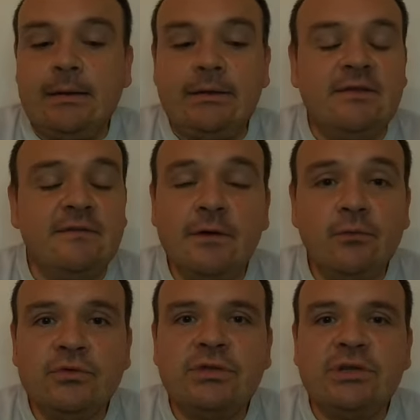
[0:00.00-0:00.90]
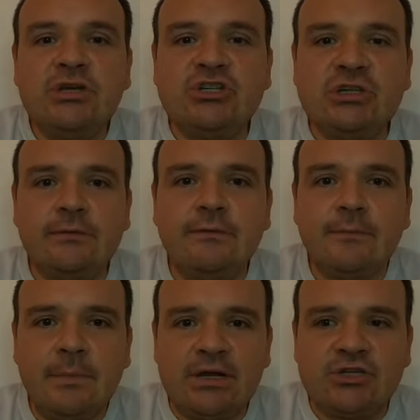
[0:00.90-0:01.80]
You won't achieve
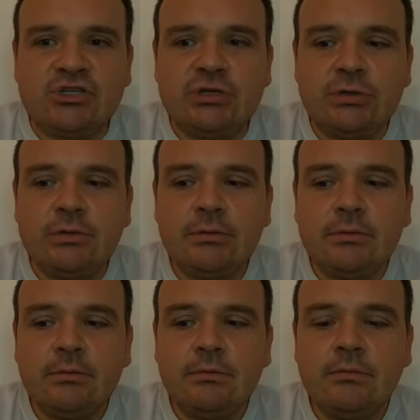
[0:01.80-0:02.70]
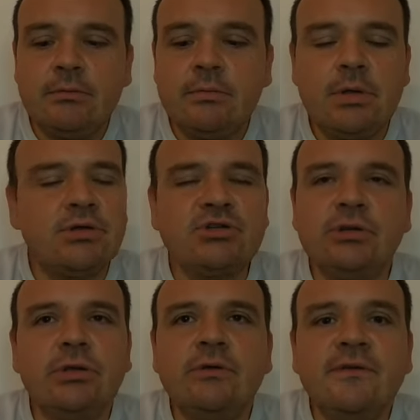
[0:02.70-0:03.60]
much.
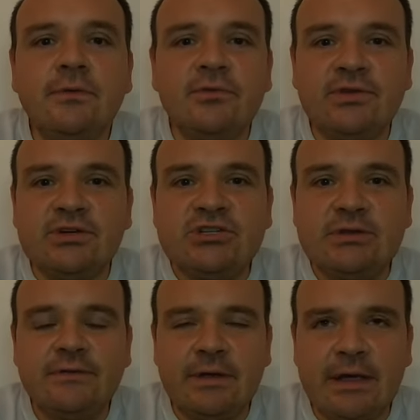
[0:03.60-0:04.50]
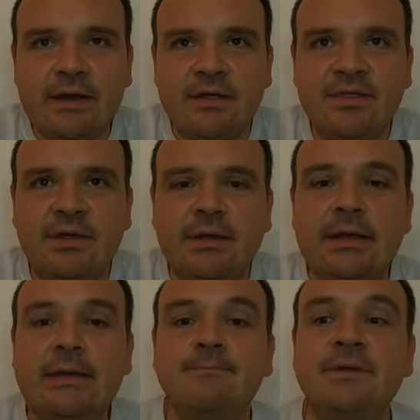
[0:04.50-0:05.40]
Actually, you won't achieve anything
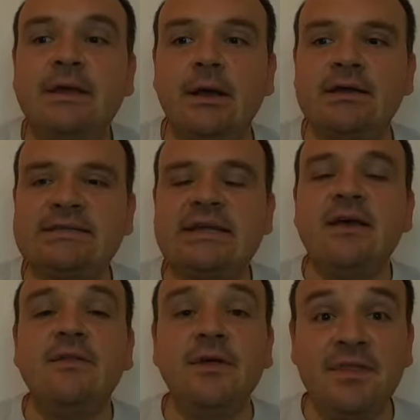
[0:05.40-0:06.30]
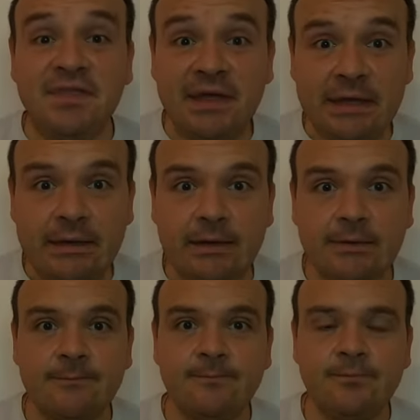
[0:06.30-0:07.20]
because the thing
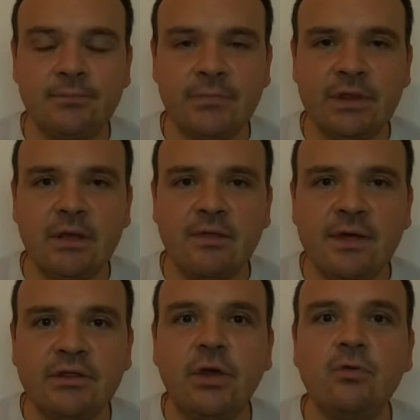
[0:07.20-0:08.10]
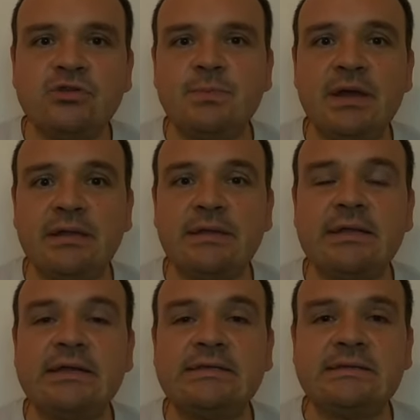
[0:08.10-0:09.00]
that goes bad
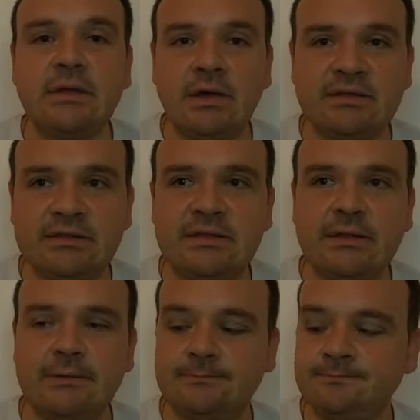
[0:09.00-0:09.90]
is not uh,